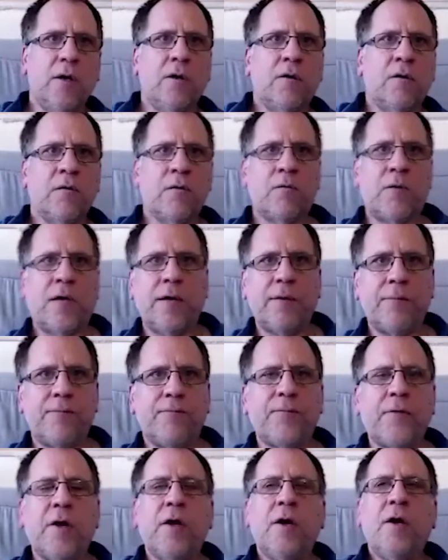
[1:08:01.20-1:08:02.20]
Yep. Right?
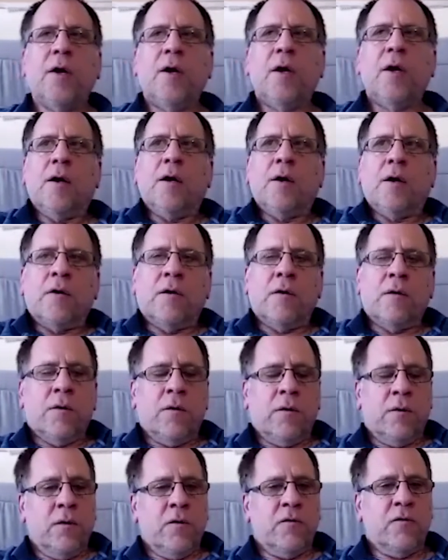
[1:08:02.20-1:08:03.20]
Mm-hmm.
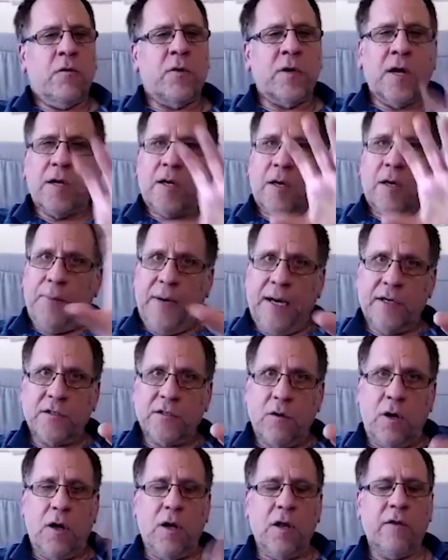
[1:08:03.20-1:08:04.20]
So we're going to come back
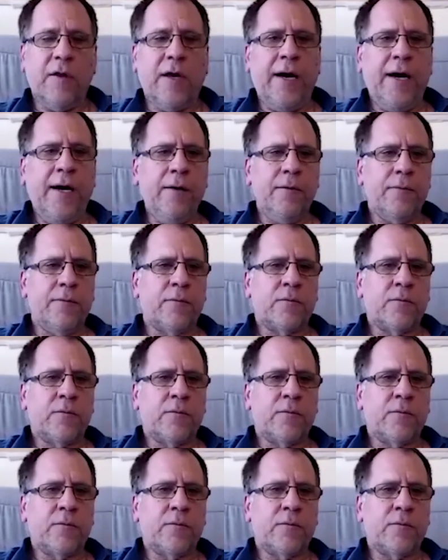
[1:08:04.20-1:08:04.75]
to all of that.